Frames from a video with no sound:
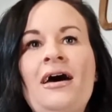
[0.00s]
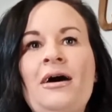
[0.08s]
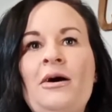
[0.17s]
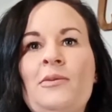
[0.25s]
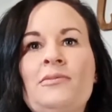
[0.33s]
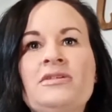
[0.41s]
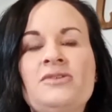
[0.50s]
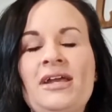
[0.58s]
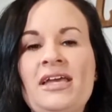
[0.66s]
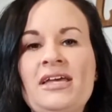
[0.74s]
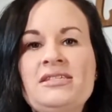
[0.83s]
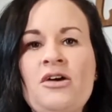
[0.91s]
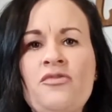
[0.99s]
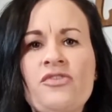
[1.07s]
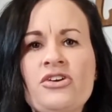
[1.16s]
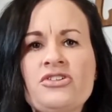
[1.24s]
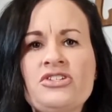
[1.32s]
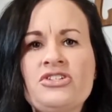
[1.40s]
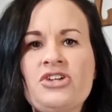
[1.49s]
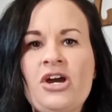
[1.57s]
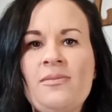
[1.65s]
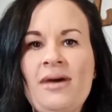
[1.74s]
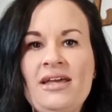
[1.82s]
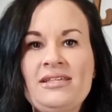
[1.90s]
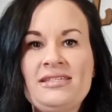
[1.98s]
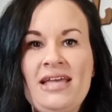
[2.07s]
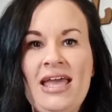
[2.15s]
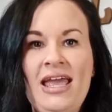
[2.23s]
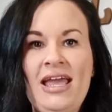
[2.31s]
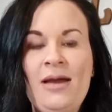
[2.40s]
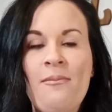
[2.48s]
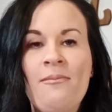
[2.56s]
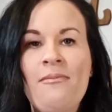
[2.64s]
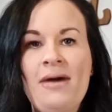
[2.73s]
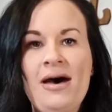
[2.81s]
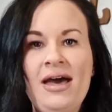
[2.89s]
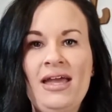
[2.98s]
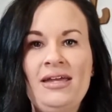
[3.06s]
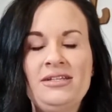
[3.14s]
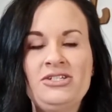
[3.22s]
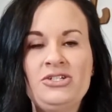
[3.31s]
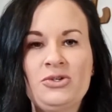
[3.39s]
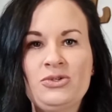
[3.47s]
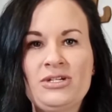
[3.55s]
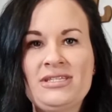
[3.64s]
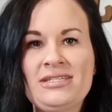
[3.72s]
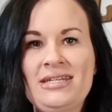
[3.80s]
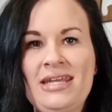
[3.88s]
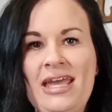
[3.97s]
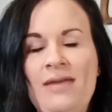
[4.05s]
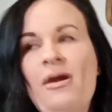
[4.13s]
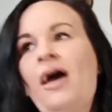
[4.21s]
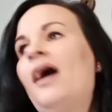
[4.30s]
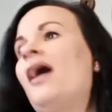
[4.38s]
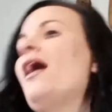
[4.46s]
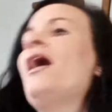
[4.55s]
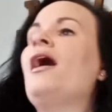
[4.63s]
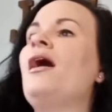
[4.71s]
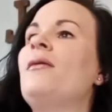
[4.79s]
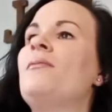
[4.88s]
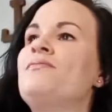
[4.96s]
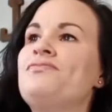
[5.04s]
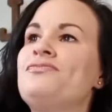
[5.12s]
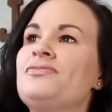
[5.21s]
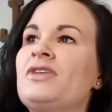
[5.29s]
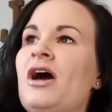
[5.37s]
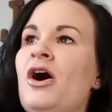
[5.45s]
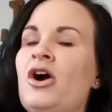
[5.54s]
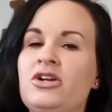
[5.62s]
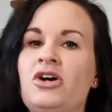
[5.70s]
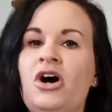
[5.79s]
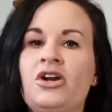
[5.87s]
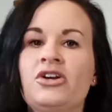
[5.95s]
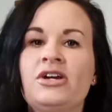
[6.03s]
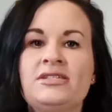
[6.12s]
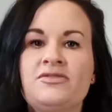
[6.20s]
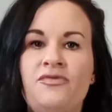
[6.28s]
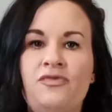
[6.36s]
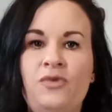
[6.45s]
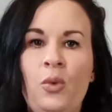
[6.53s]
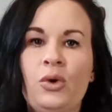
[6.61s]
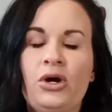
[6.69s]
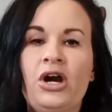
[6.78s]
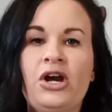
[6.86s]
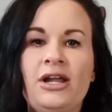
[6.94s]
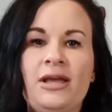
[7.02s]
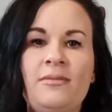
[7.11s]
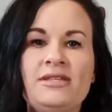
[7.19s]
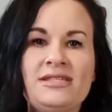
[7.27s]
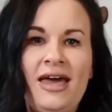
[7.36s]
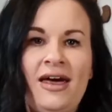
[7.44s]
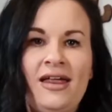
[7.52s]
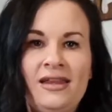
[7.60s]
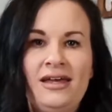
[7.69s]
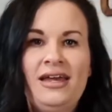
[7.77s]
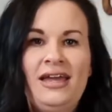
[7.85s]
So I guess I'll first start by saying my children's name. Our daughter is 4. Her name is Ella.